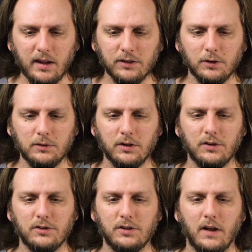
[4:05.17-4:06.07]
So it
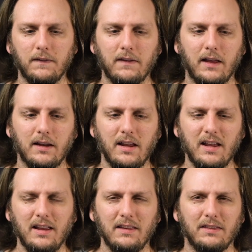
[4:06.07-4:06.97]
doesn't sound that
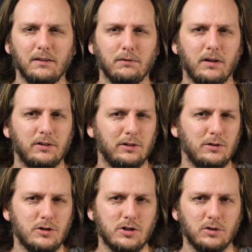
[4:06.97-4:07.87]
the
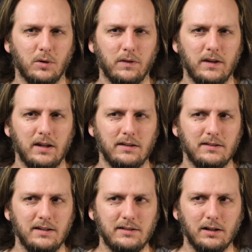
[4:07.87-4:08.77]
resolution or the
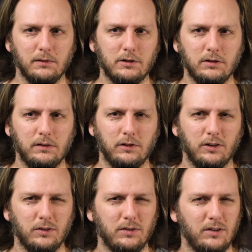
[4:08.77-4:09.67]
detail retrieval
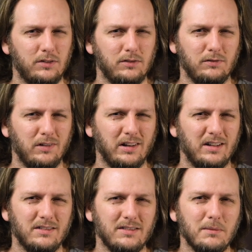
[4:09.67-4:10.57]
is
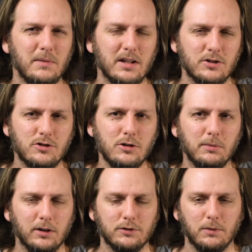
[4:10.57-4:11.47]
really diminished too
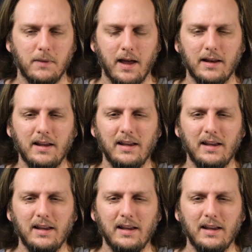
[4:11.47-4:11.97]
much from that.